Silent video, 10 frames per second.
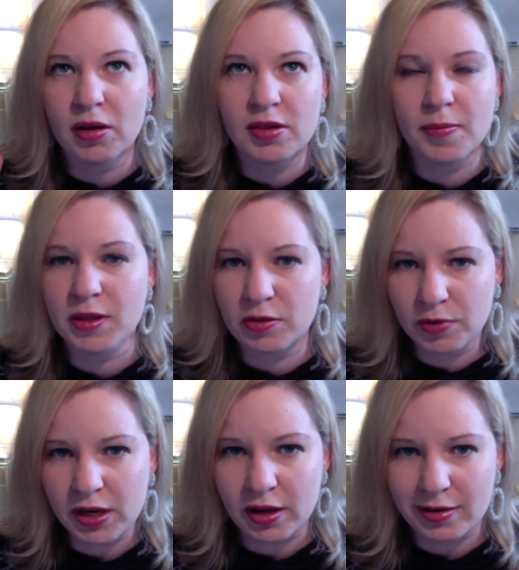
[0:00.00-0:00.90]
some of these
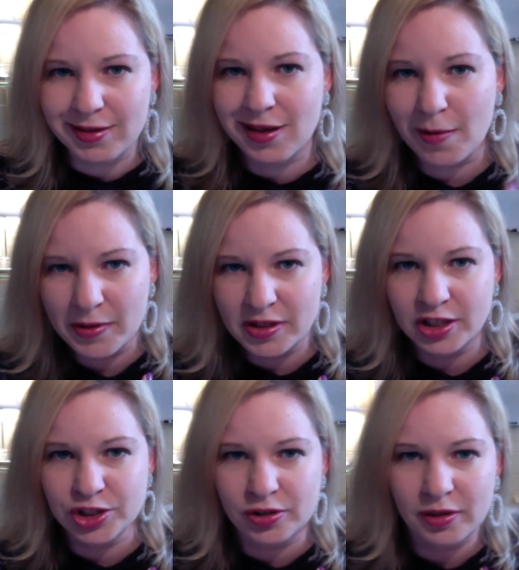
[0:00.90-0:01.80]
readings because I'm the
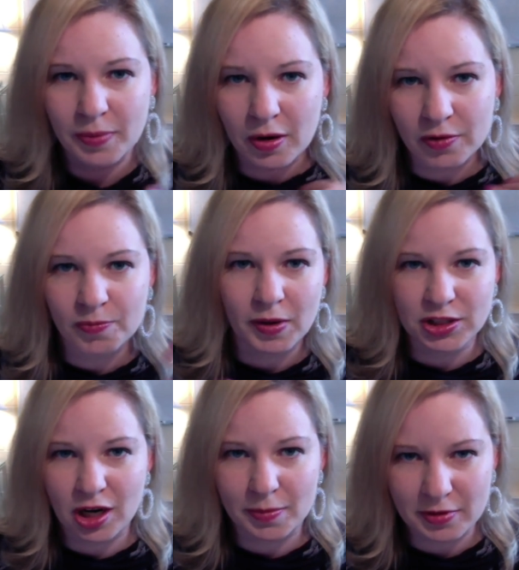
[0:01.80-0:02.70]
teacher and part of my job is